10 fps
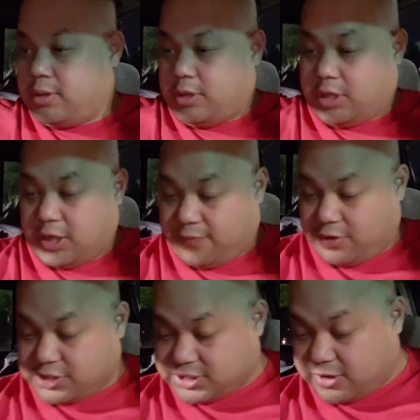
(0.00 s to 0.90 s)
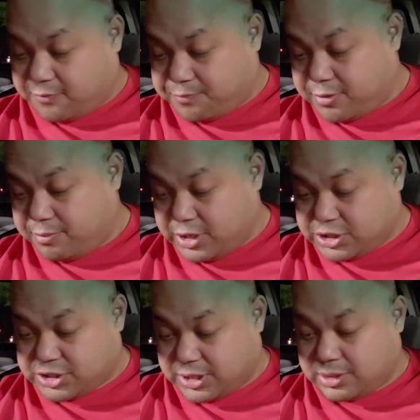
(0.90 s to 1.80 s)
Give yourself
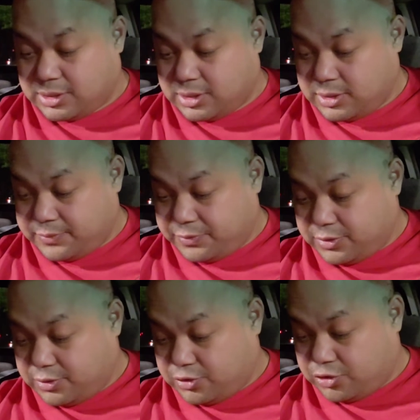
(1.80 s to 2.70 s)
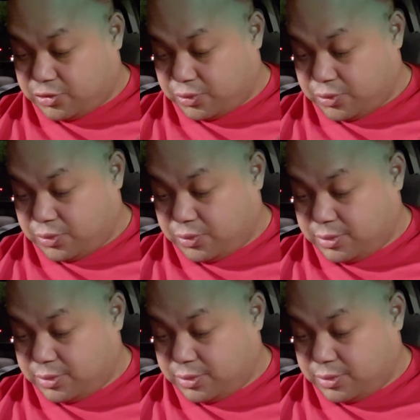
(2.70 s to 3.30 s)
permission to